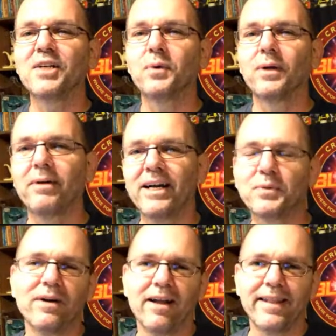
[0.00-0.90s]
guess where the
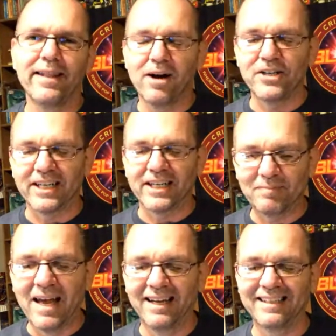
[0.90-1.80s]
brakes went on that project?
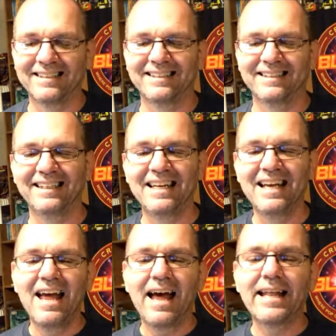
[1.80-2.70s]

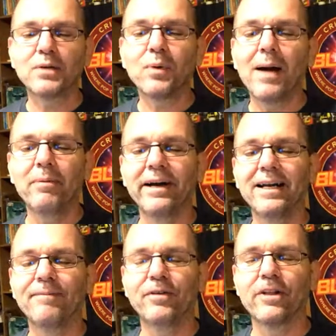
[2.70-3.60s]
And that's why I
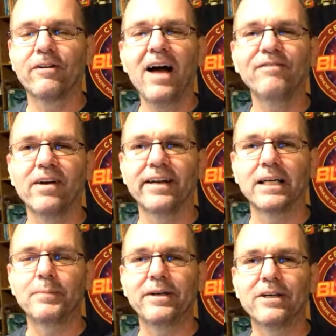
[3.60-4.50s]
bring it up for the
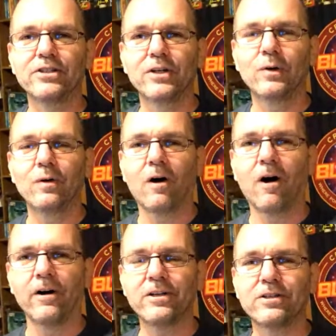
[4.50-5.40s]
crowdfunding, is because,
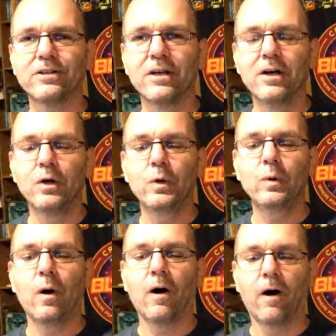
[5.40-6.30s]
artists
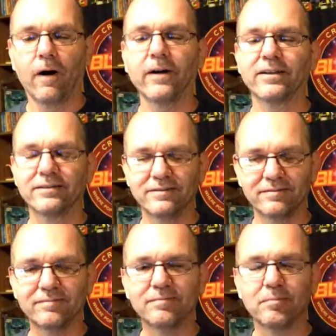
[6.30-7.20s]
who aren't
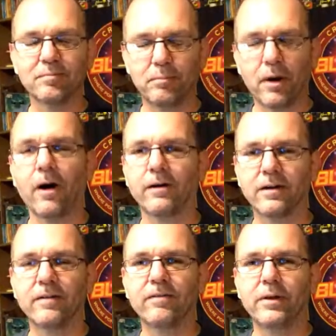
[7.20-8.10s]
part
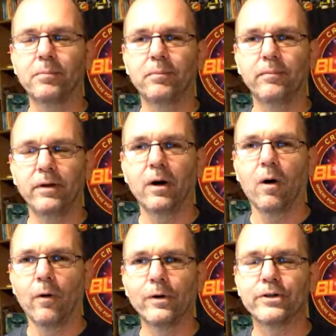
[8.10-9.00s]
of the,
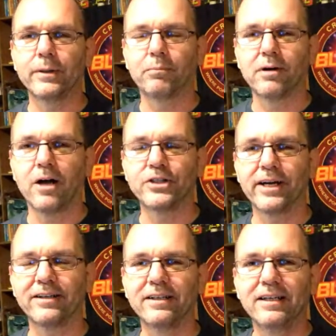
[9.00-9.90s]
ownership
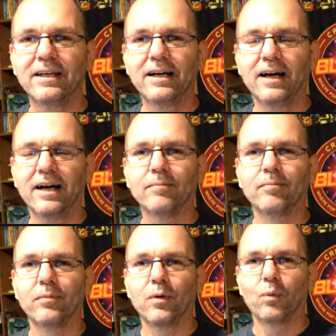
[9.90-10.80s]
project
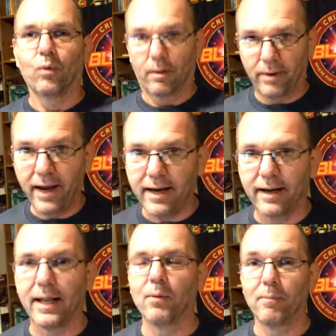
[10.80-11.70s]
want paid,
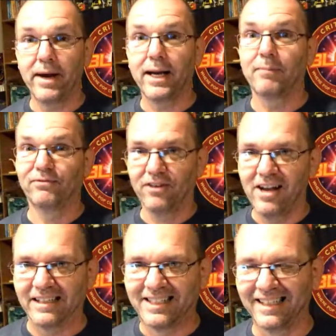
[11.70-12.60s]
and they want paid up
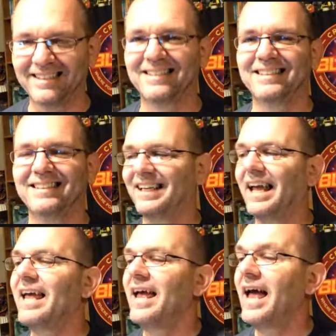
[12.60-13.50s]
front.
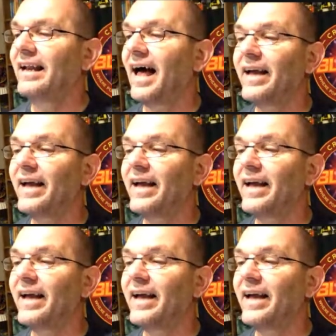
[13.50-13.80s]
And